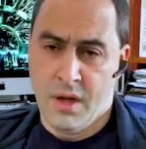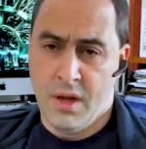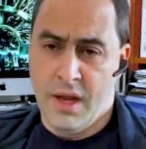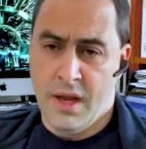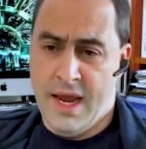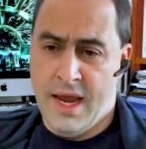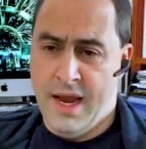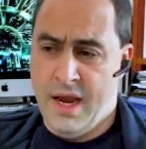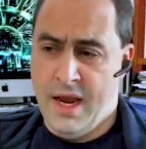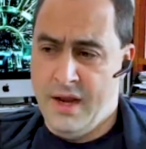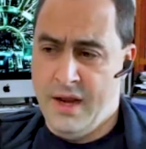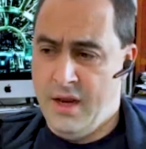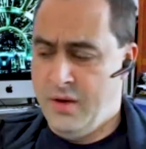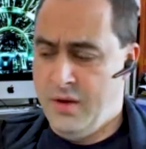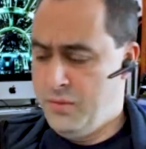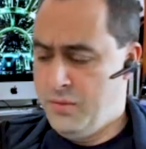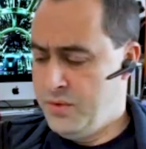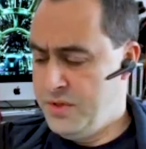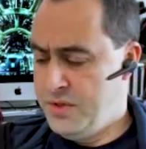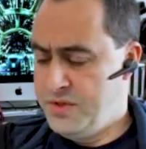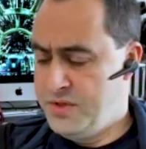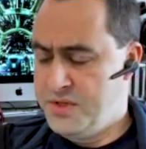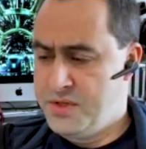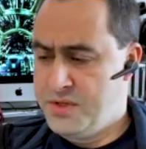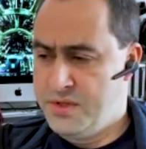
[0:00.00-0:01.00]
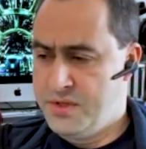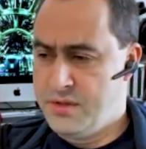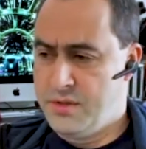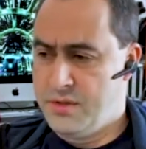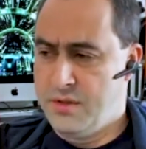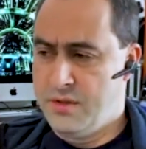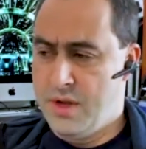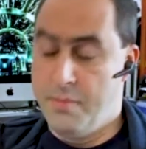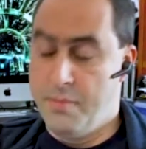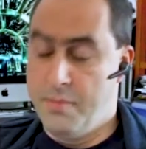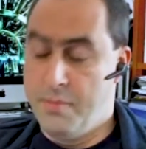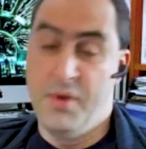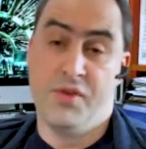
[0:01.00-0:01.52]
And it was
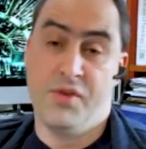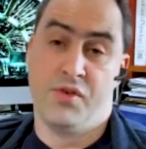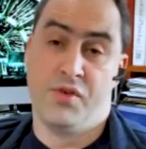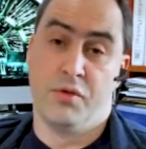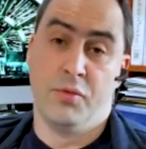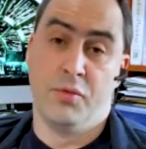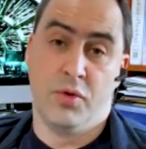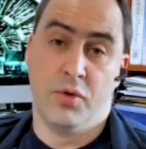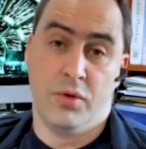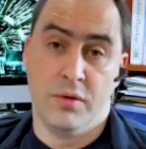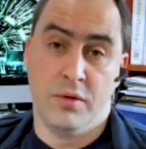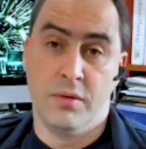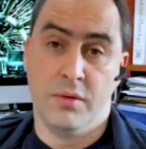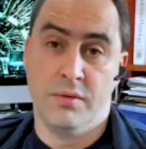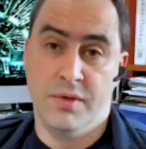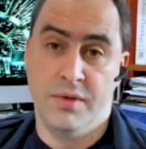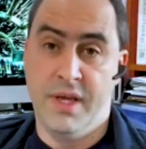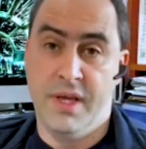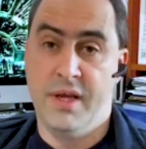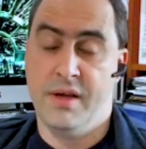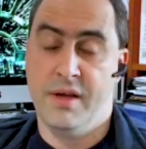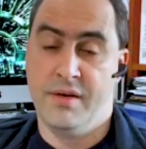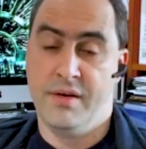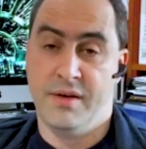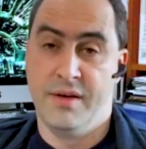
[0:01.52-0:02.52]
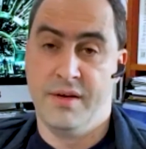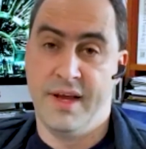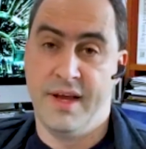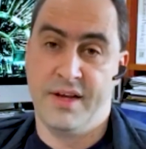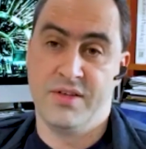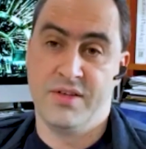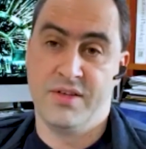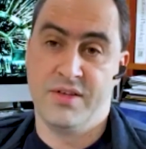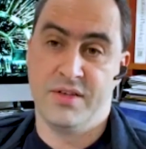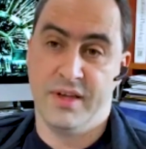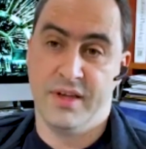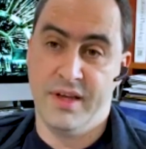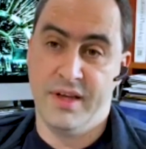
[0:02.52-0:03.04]
a miserable year,
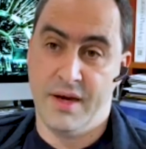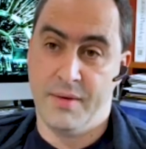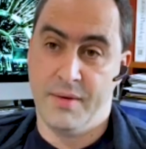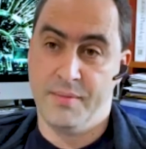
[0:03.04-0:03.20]
actually.